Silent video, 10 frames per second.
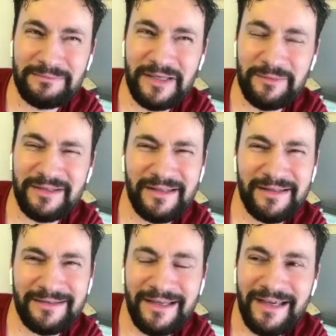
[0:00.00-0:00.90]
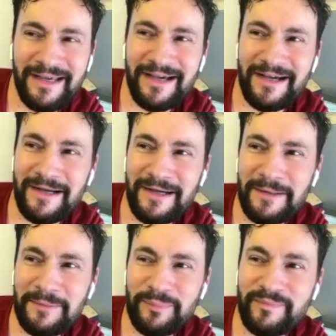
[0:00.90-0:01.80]
maybe
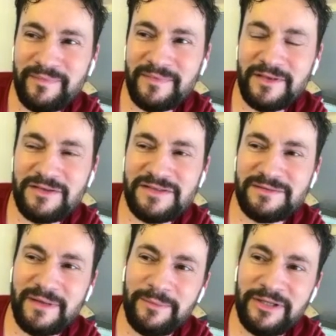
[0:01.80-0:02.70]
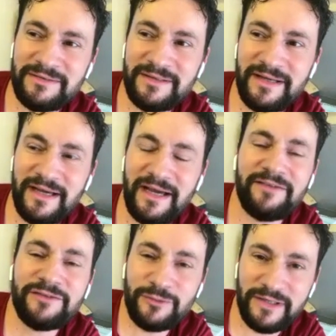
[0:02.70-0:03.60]
because I mean,
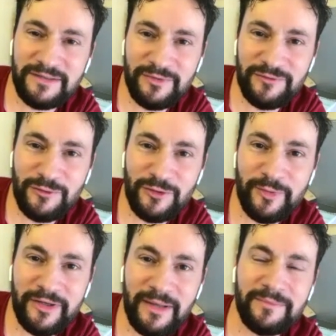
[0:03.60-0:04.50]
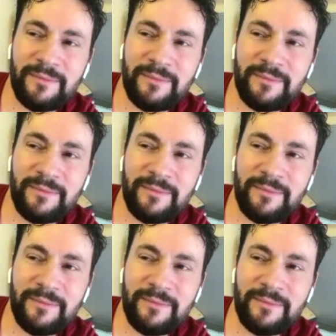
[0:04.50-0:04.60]
I've directed before, but I